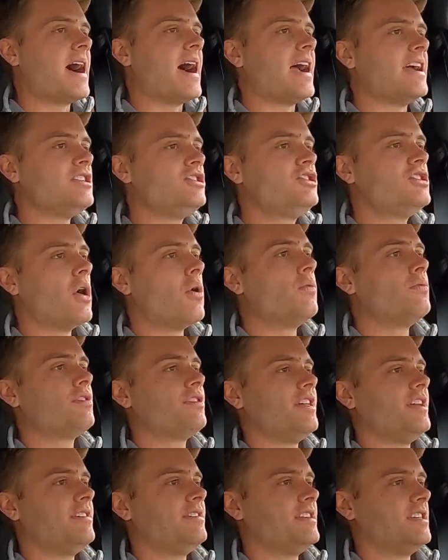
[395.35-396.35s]
I don't
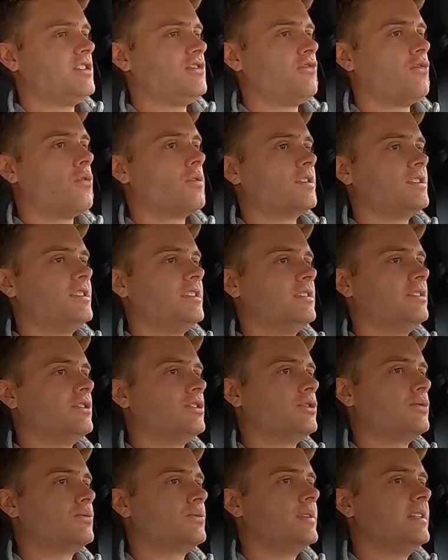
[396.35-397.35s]
think this
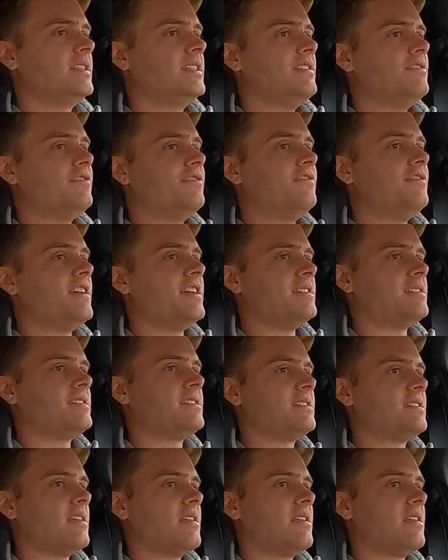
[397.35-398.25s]
four-cylinder really fits